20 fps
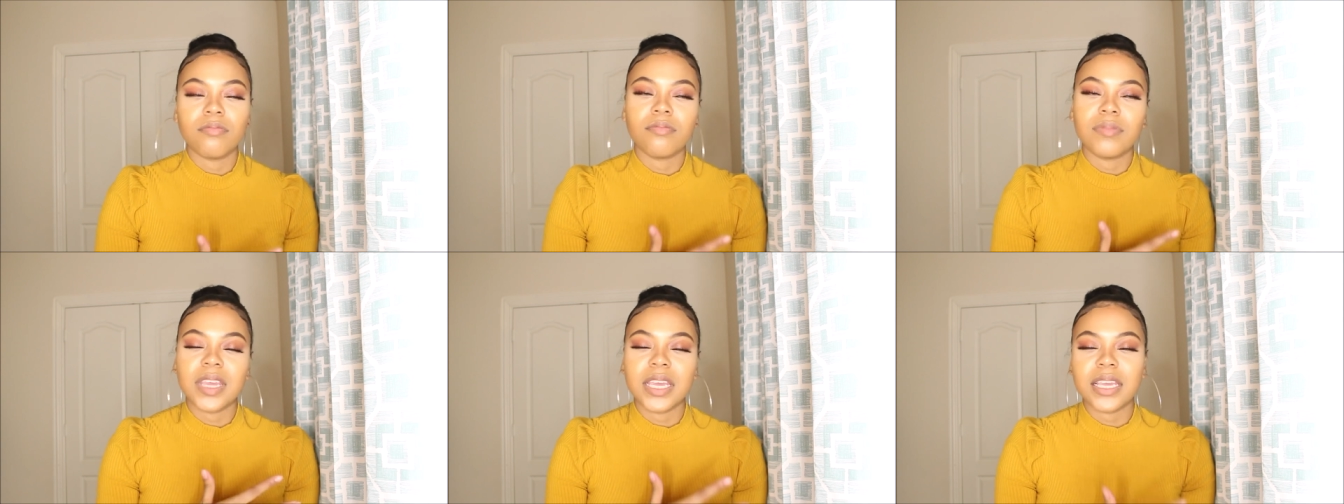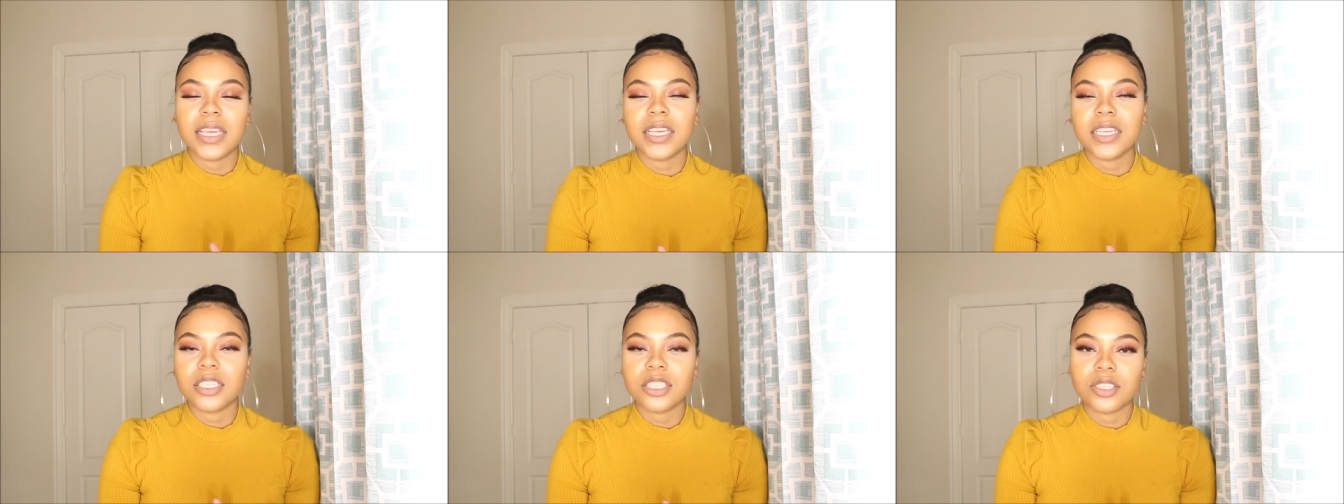the
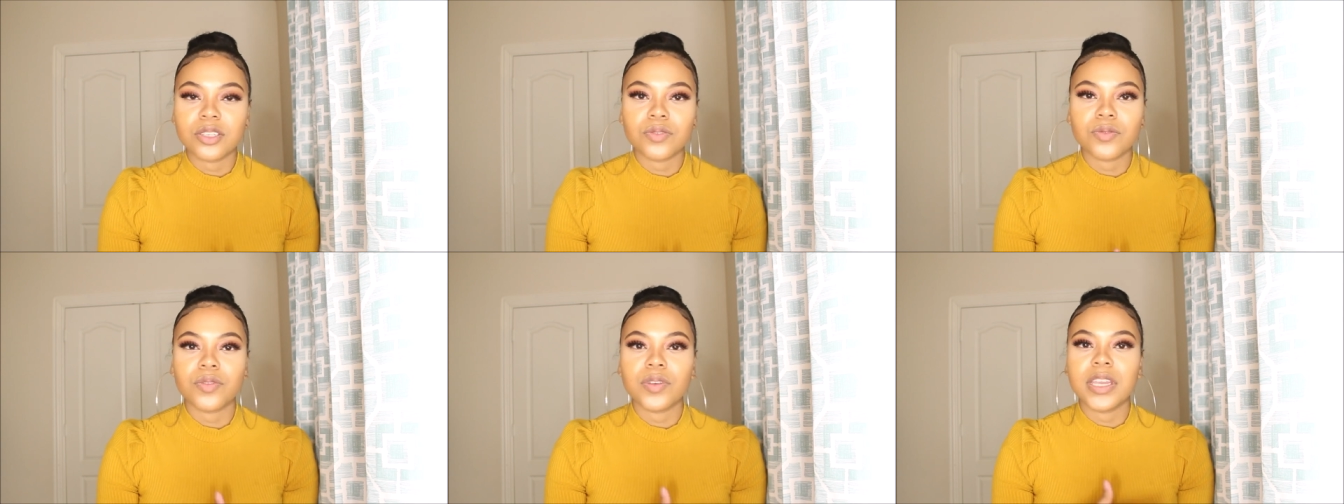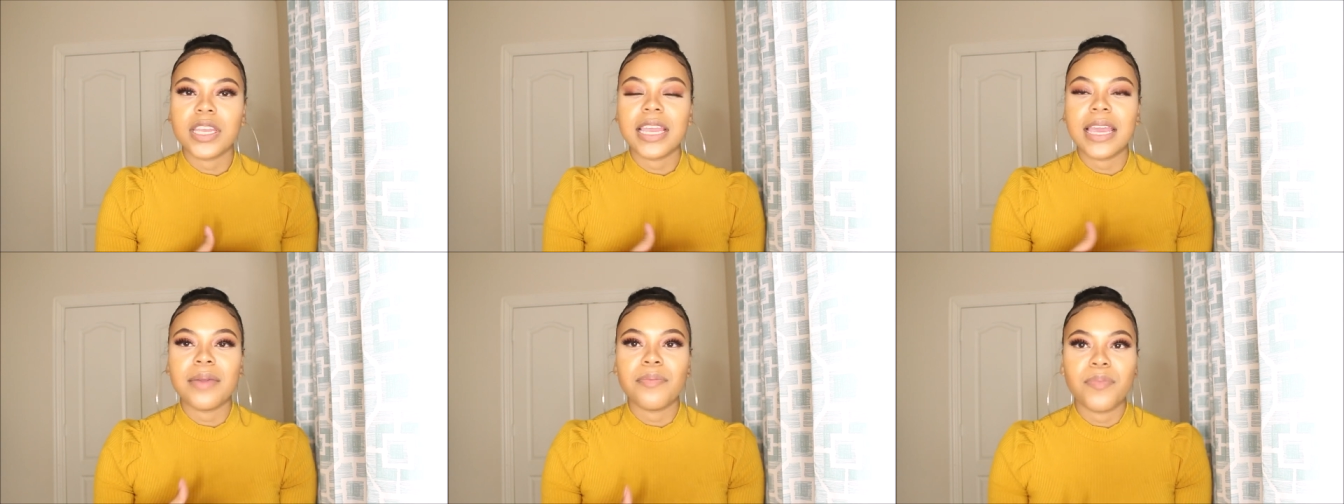
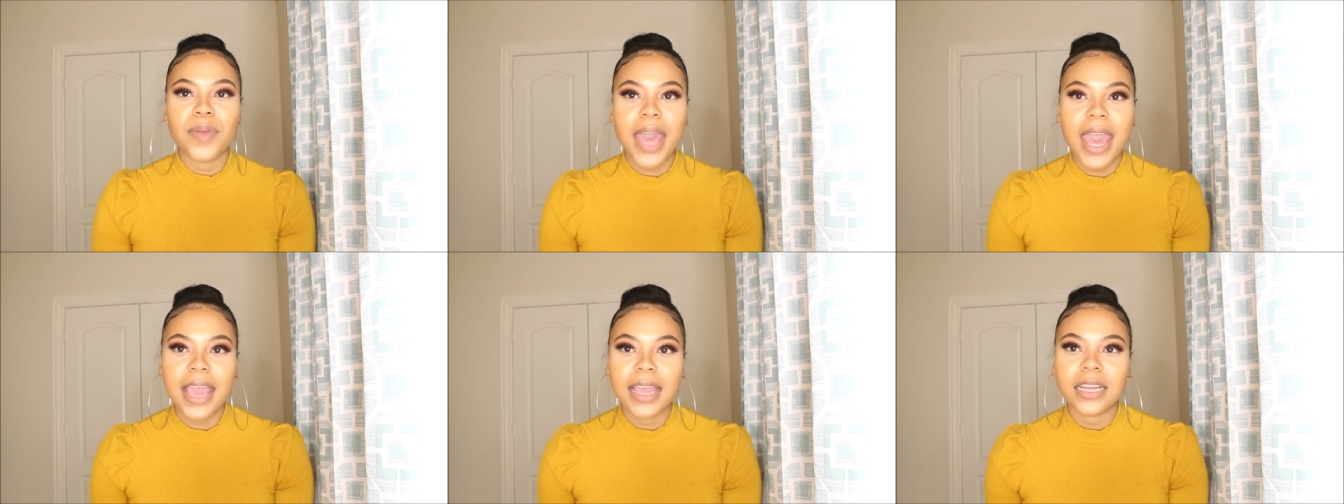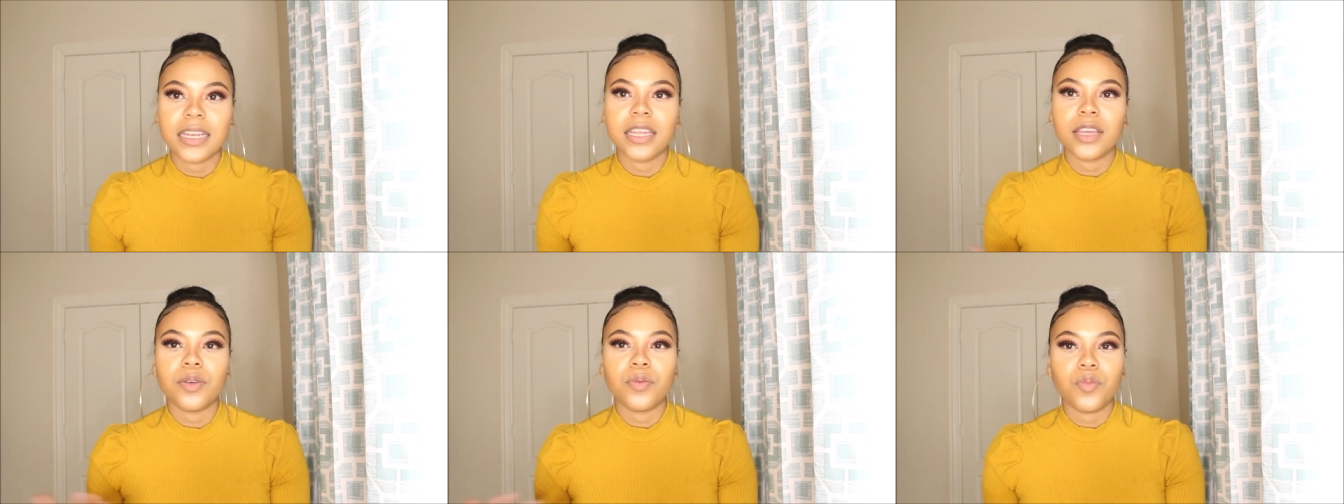history
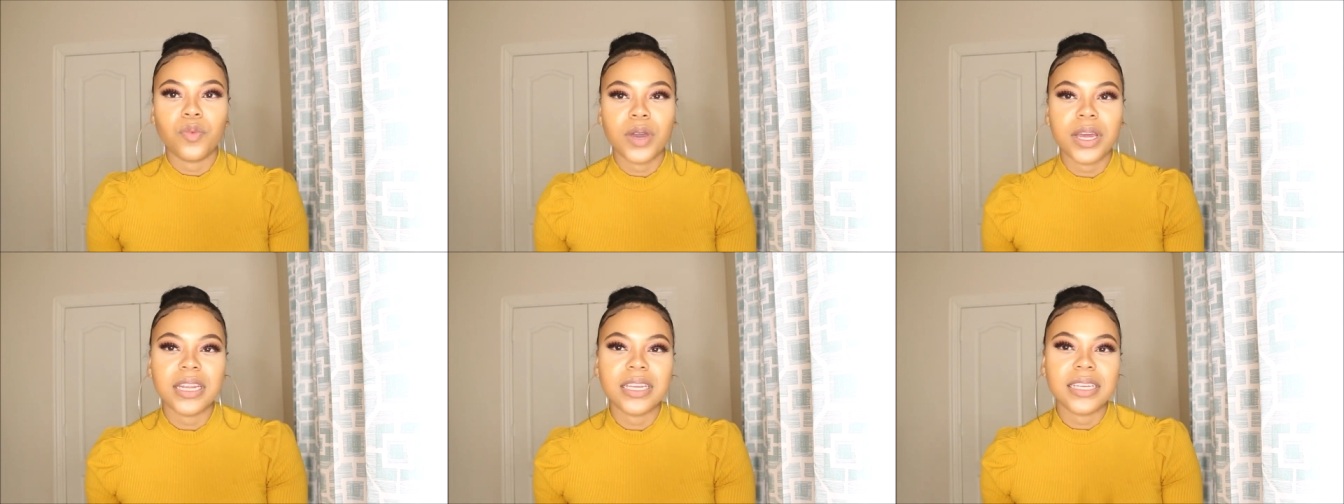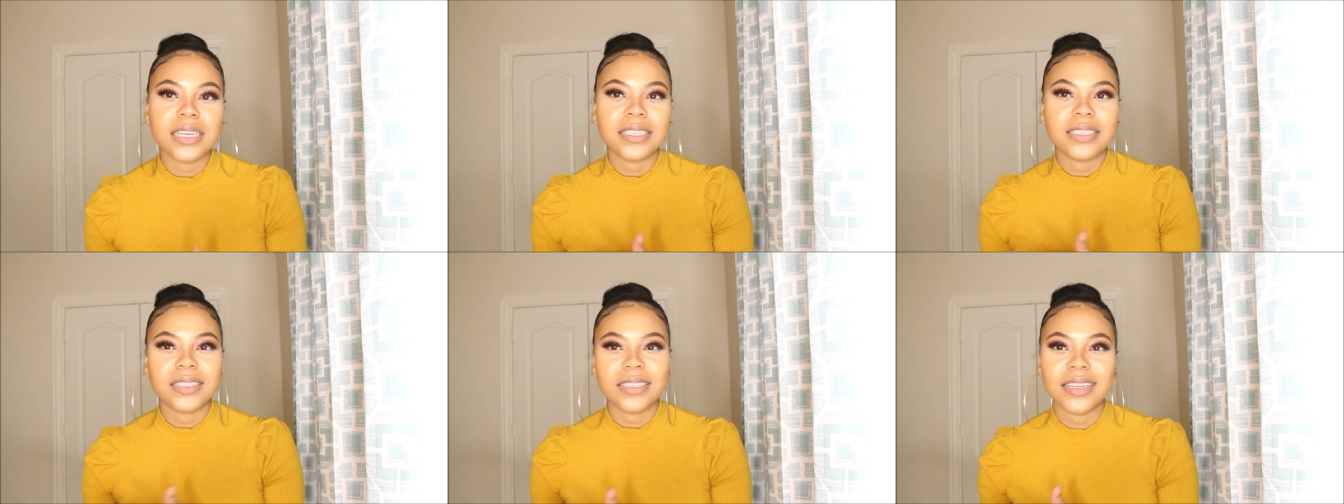impacted what
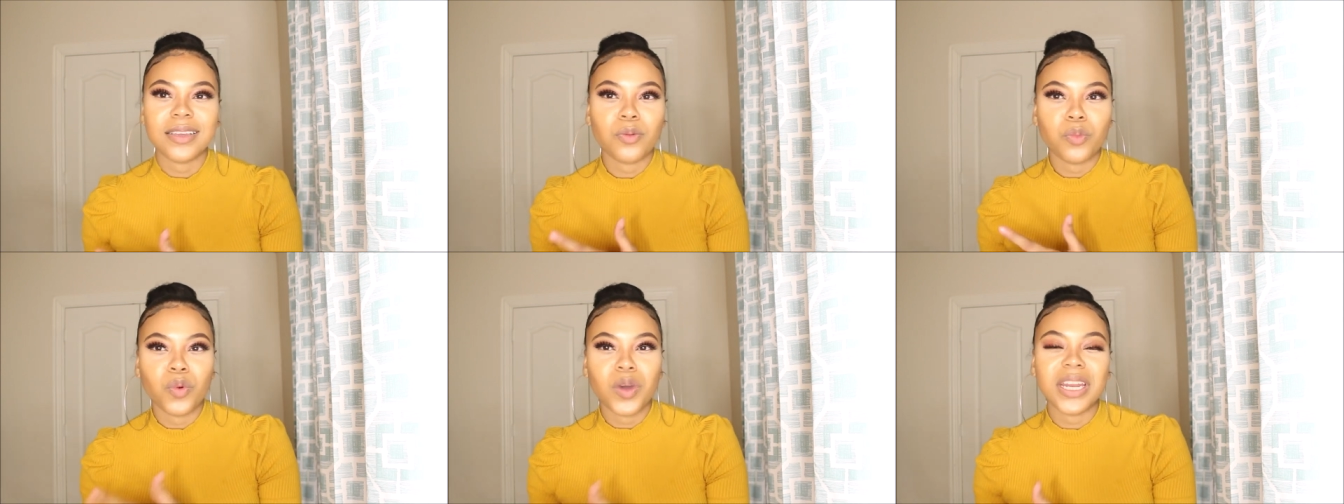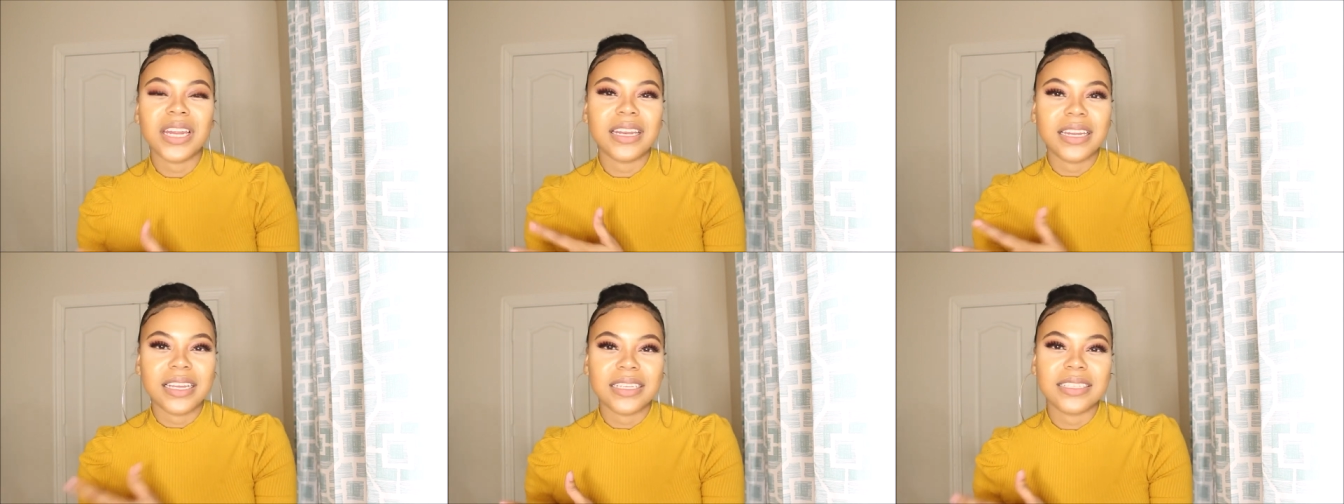
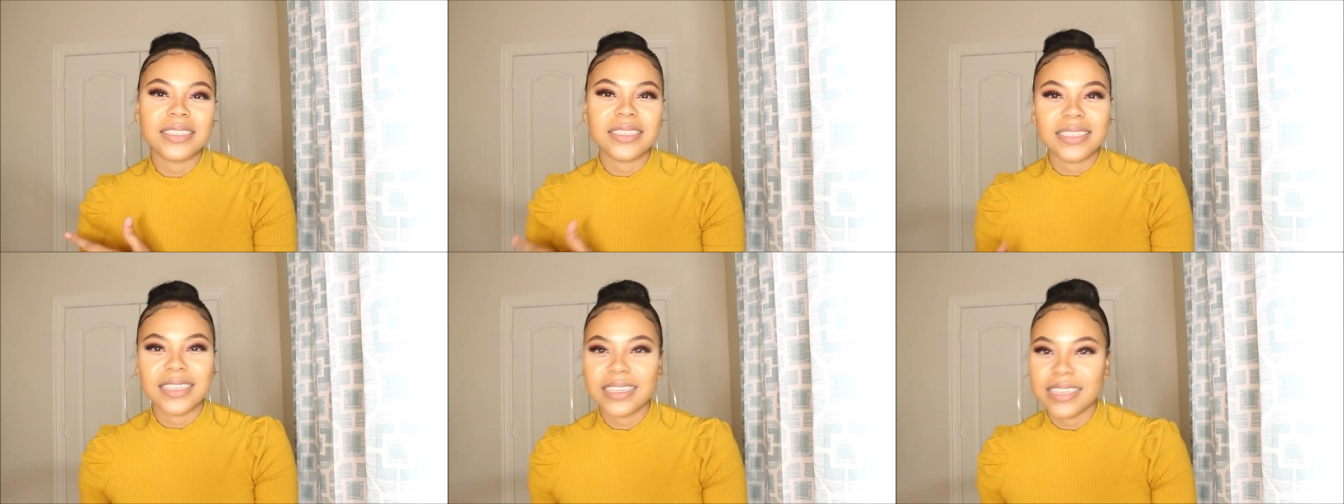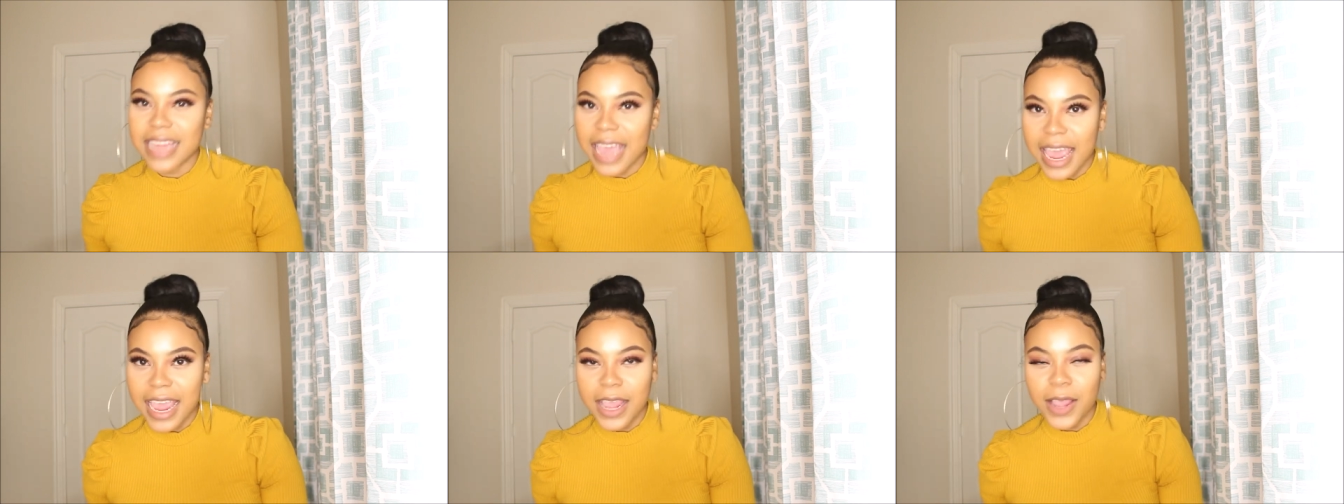it is
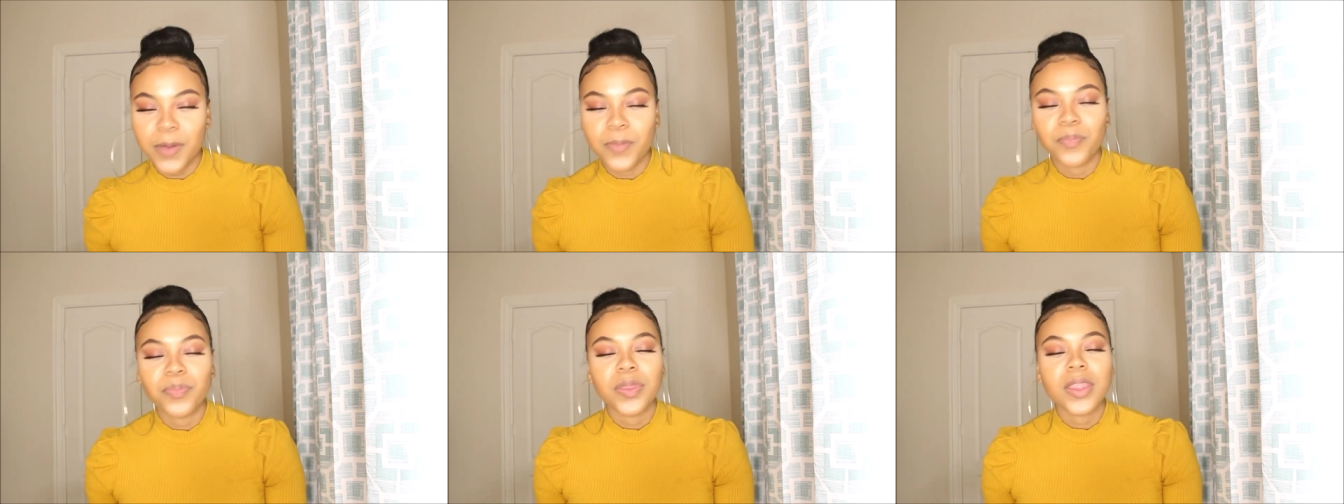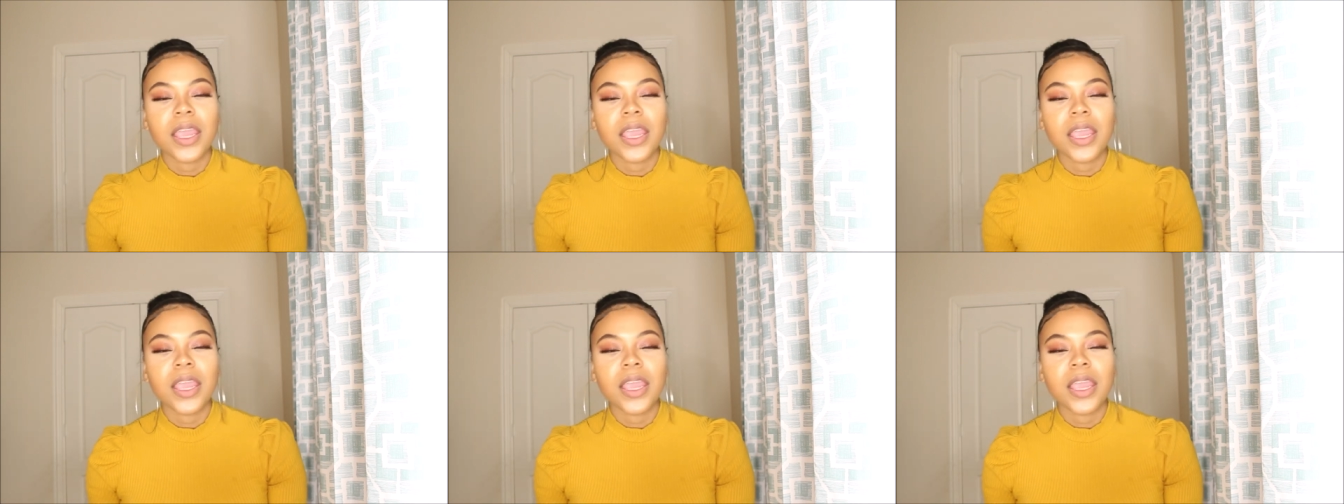today.